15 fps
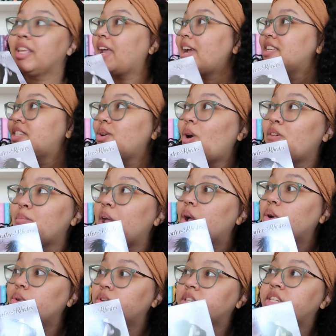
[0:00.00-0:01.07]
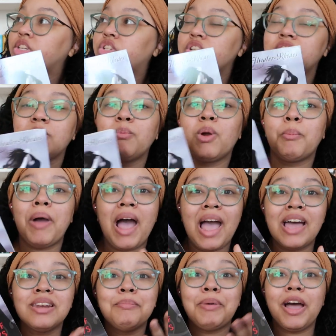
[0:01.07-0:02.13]
Like, I still have my old edition somewhere, but I
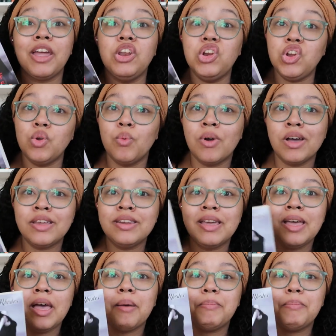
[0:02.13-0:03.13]
had to buy a new one